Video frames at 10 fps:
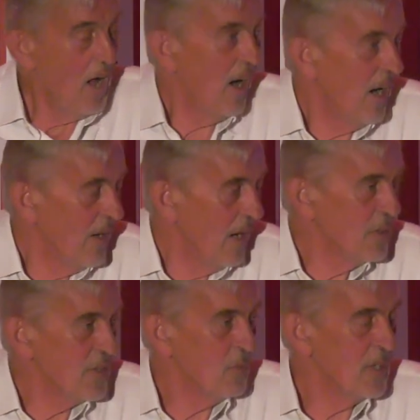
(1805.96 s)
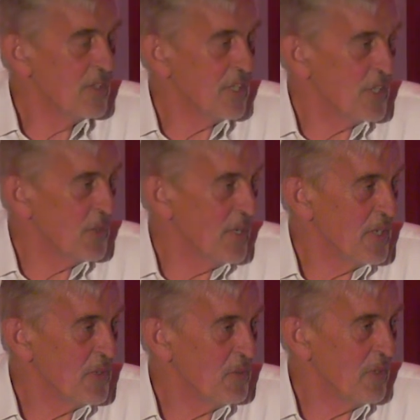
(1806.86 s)
I was in one
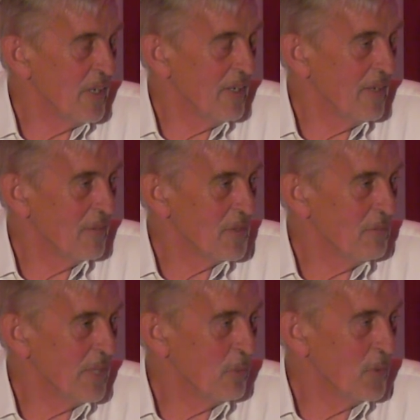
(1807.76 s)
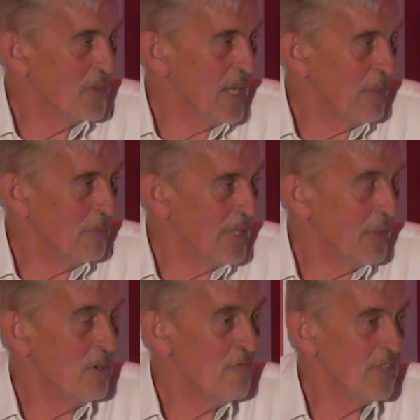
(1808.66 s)
situation where some people were telling me they
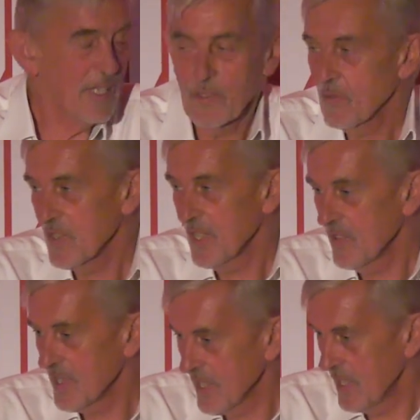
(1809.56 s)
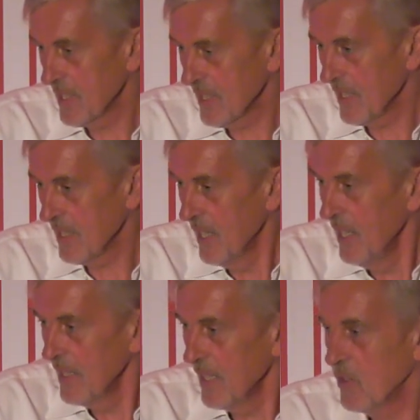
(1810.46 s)
were in financial services and
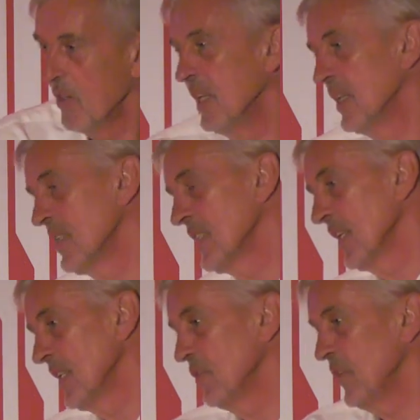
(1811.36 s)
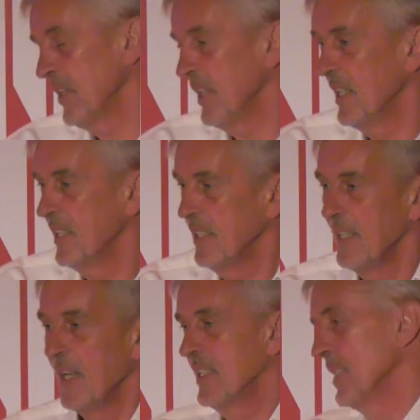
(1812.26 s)
they'd gone out and studied the front end and
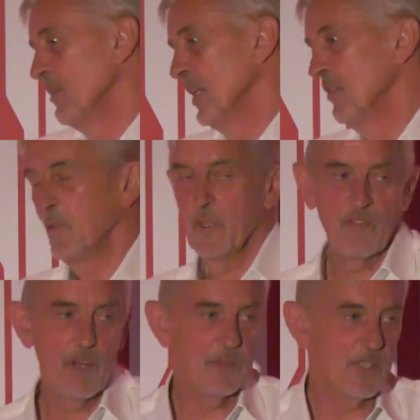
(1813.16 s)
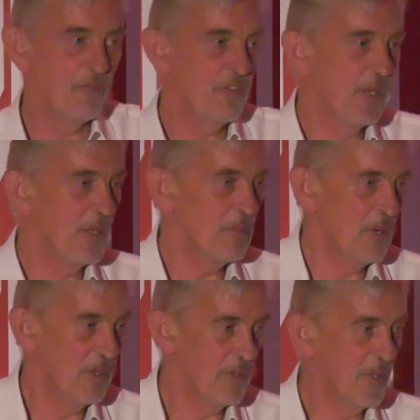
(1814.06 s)
they had something like 45% failure
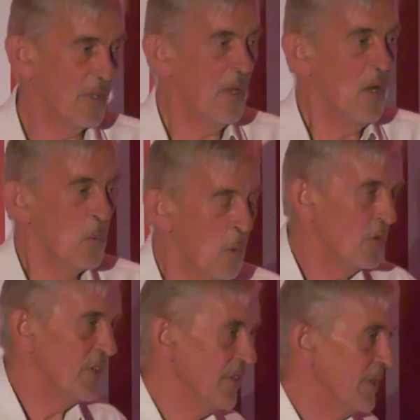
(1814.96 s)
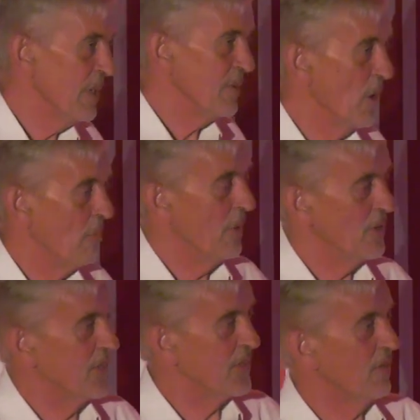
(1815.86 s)
demand, and they walked into their top
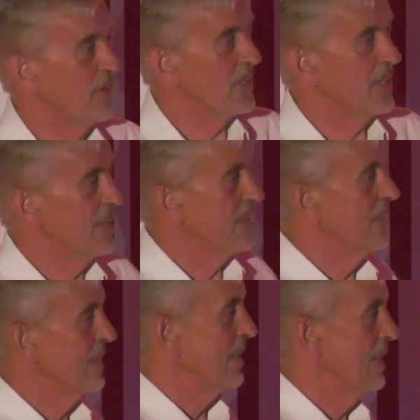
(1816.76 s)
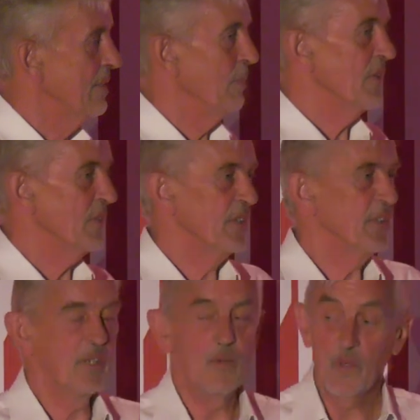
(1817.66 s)
bosses' offices and they said,
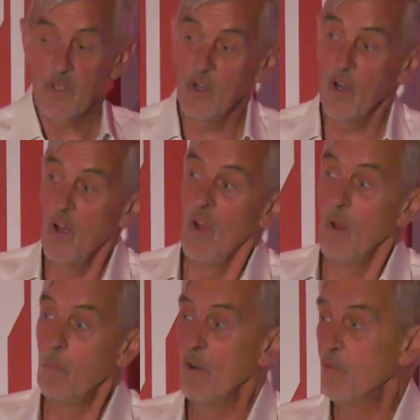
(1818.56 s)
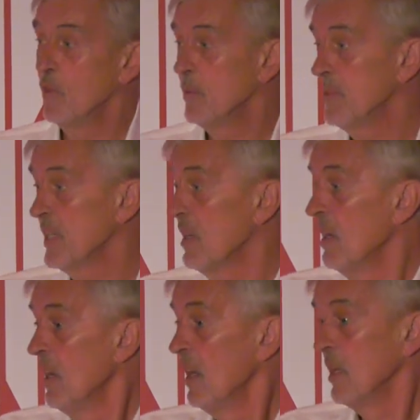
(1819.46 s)
bosses, you know, we've got about 40%
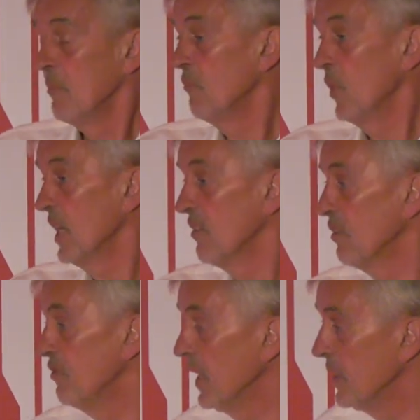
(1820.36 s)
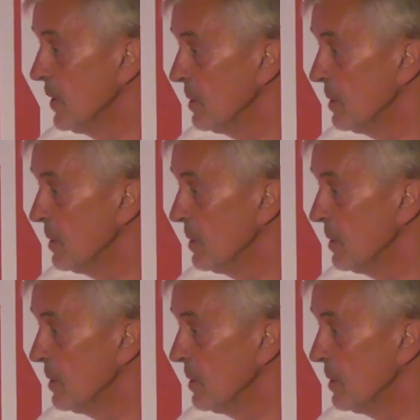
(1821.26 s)
whatever failure